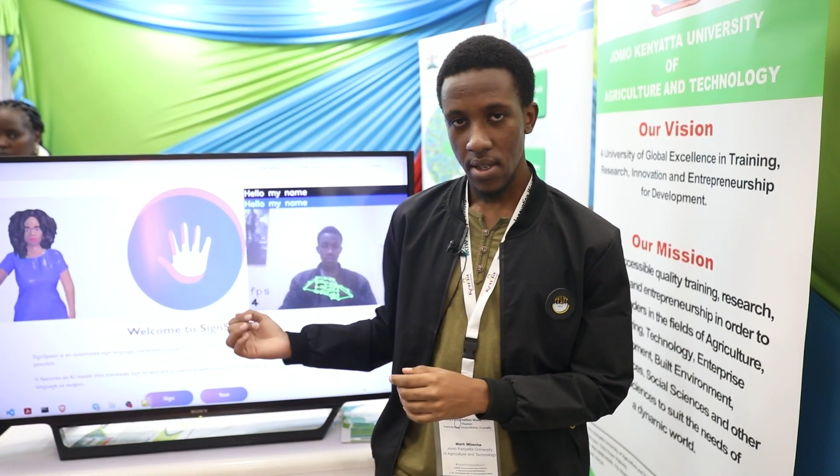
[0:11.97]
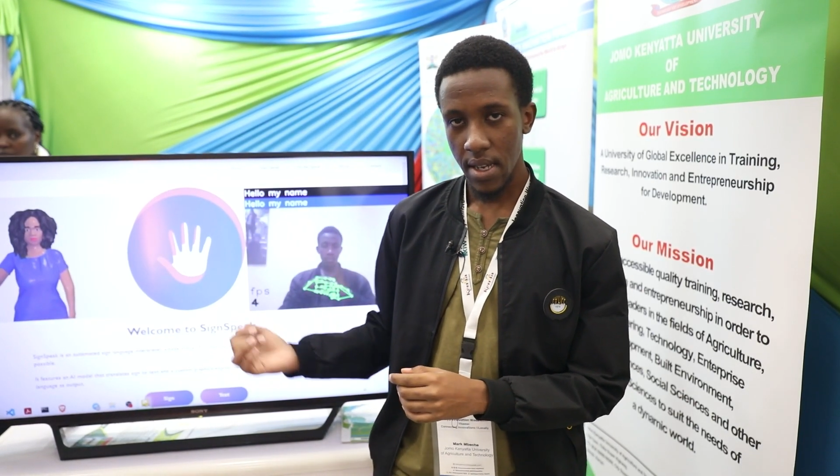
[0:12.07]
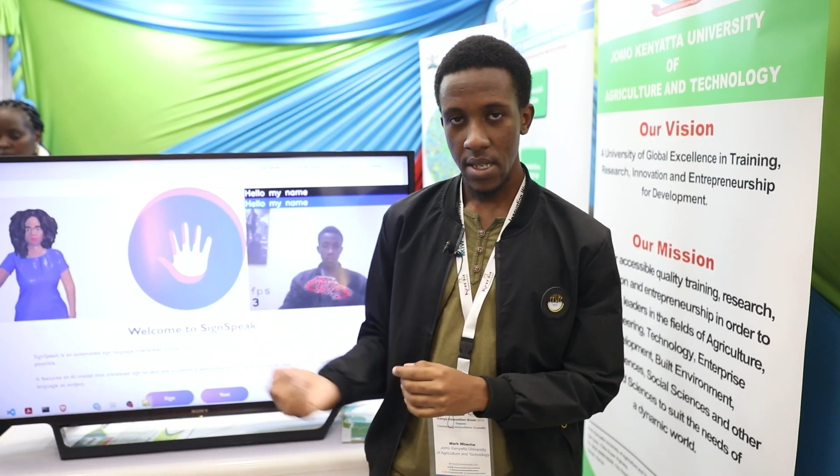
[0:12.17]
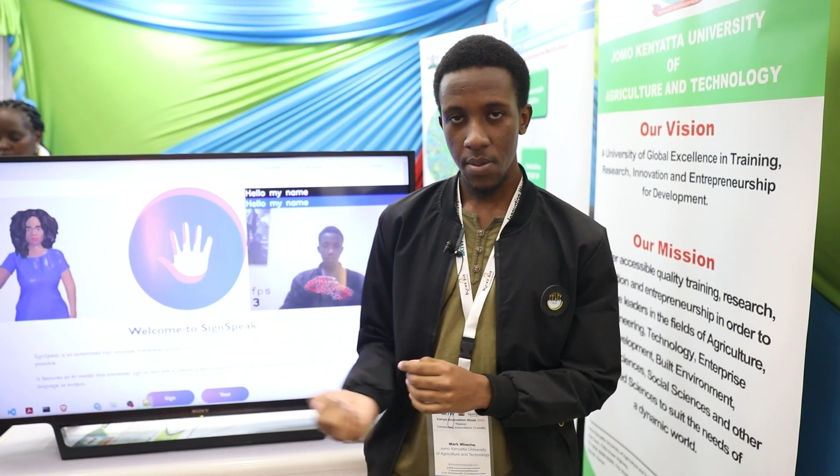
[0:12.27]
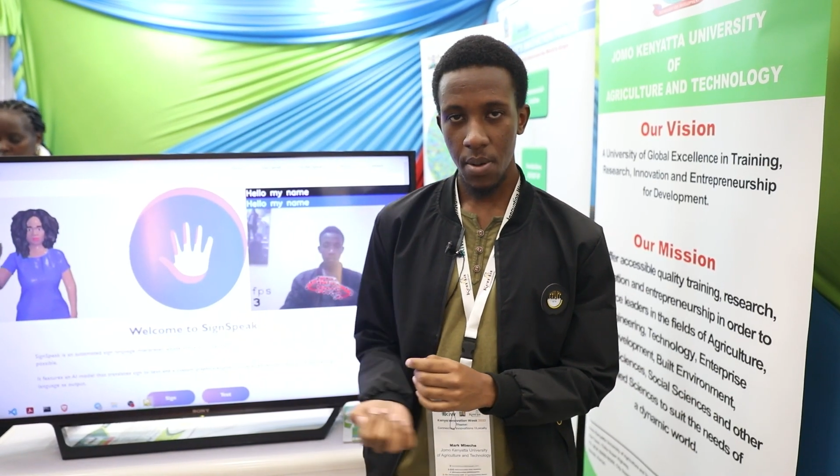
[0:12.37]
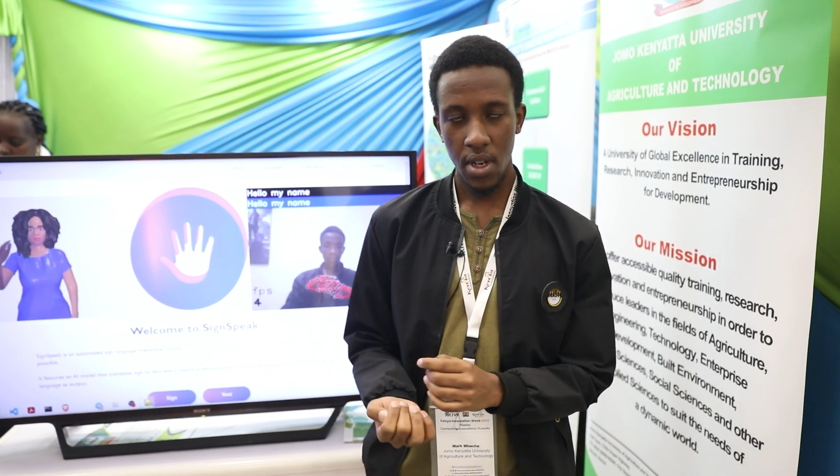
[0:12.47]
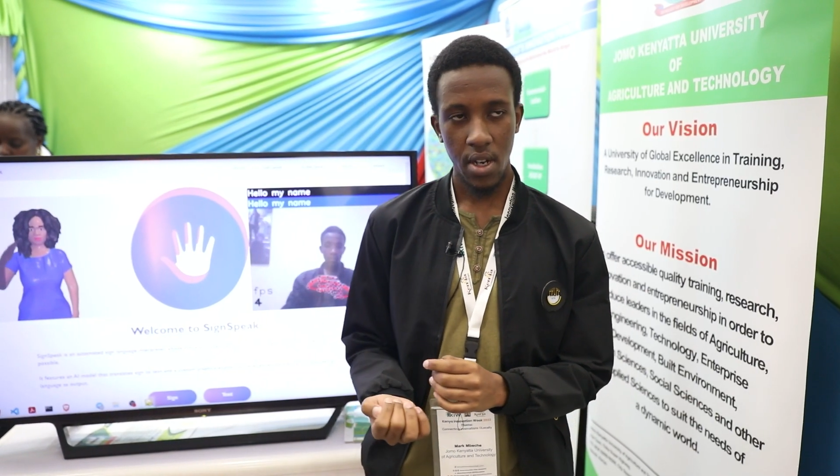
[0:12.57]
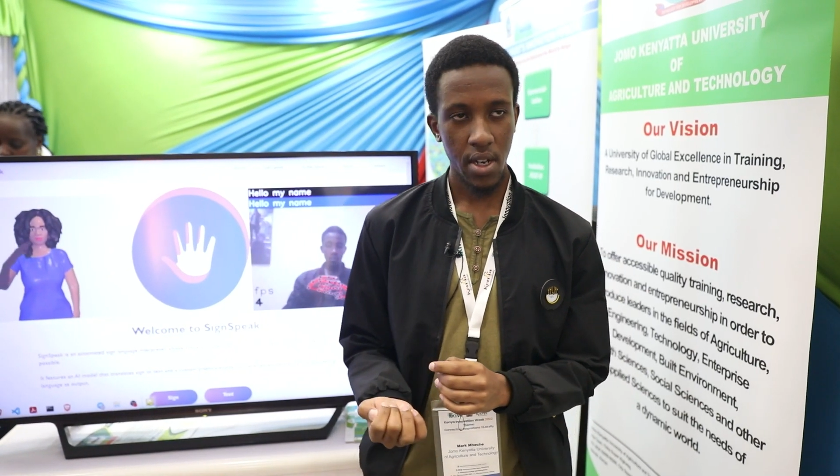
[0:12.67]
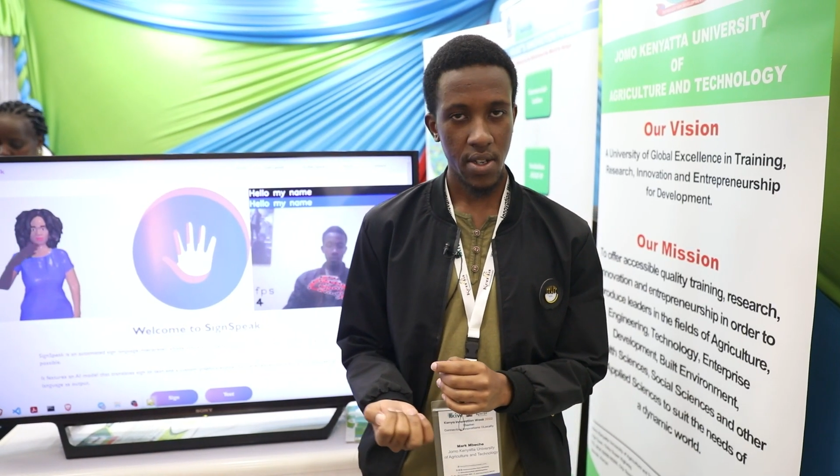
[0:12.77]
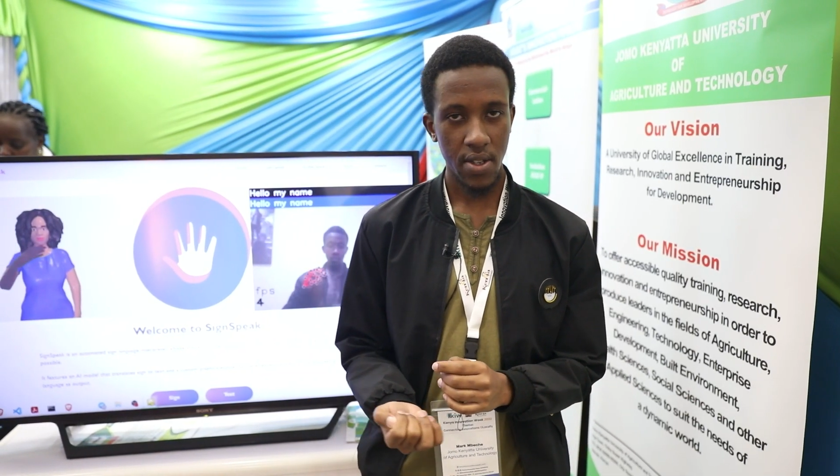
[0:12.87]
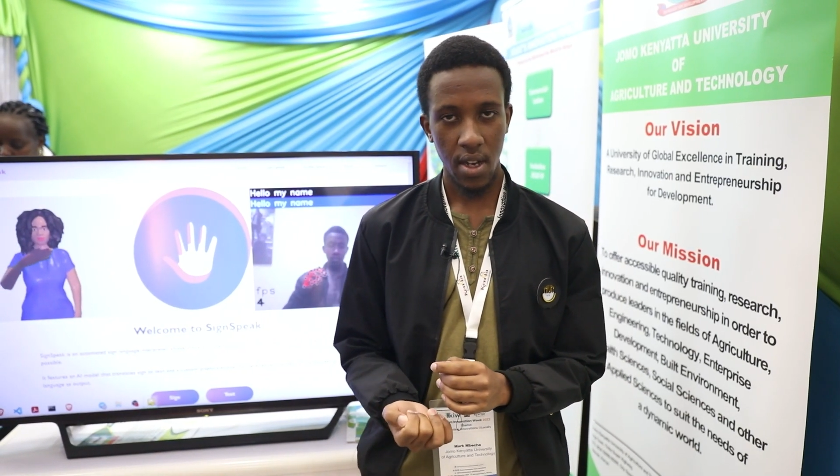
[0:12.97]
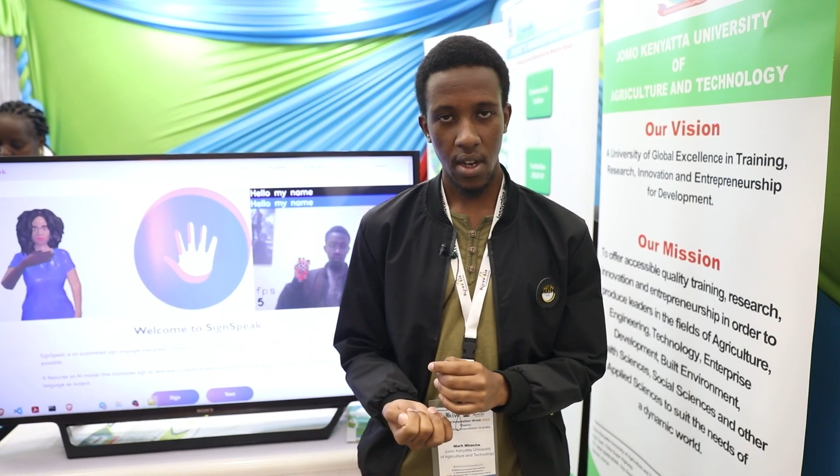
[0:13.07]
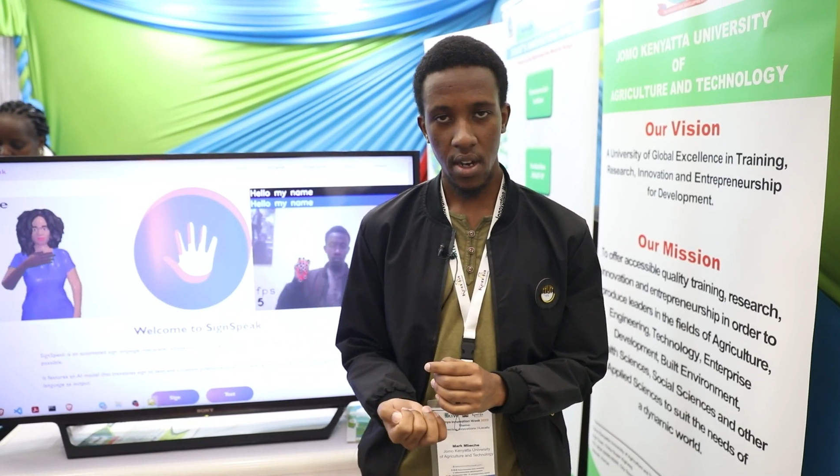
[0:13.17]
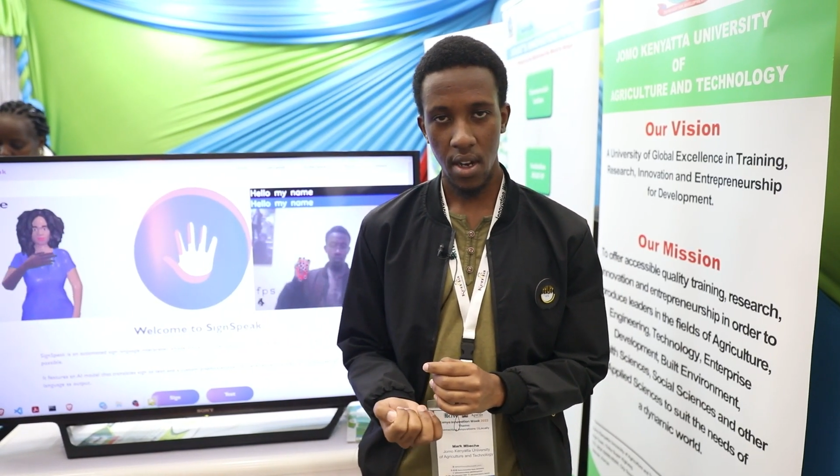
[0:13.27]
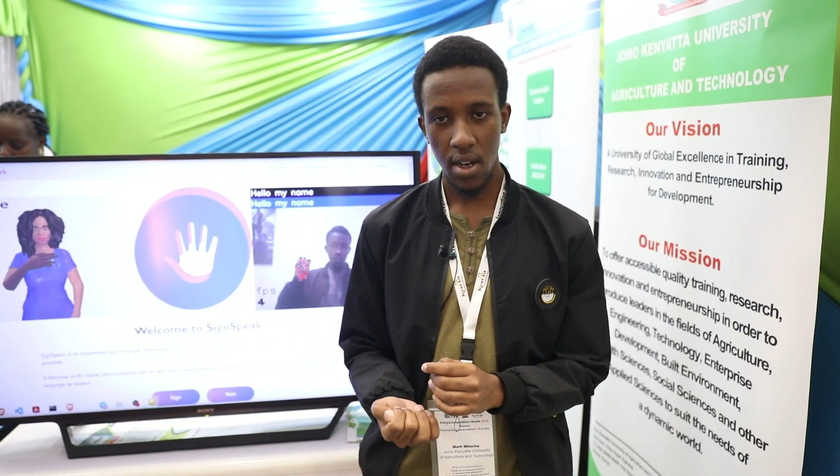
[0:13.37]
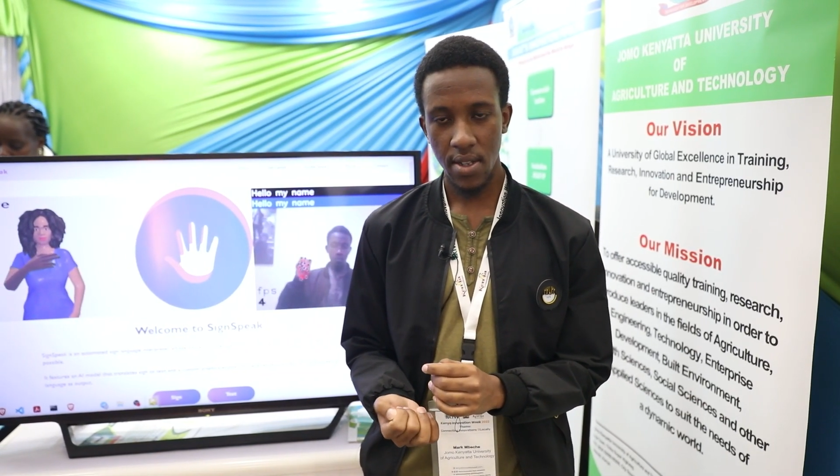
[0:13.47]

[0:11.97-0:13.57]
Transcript: SignSpeak is a